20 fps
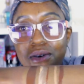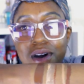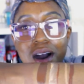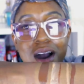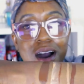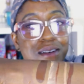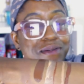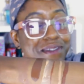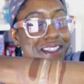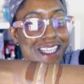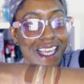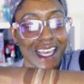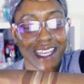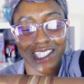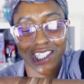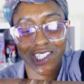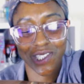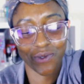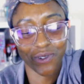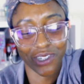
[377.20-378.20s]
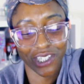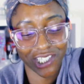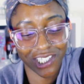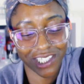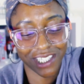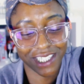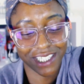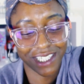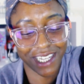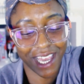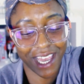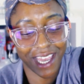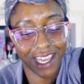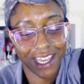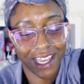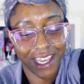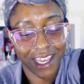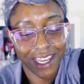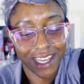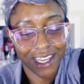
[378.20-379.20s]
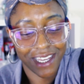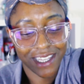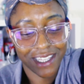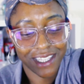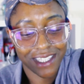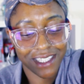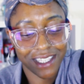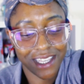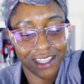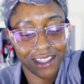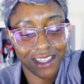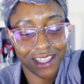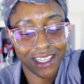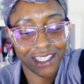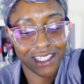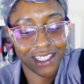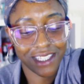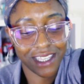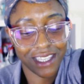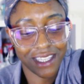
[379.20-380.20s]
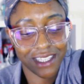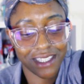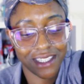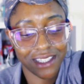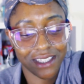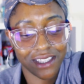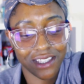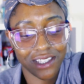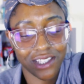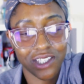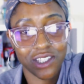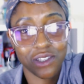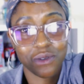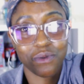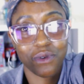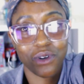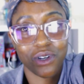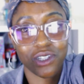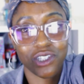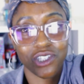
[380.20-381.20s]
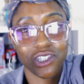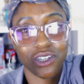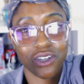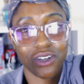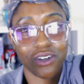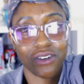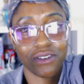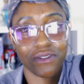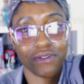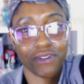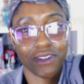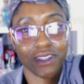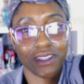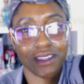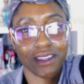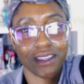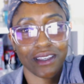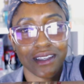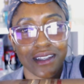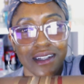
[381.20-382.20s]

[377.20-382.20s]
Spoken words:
arm's getting swatched today. So this is the swatch of the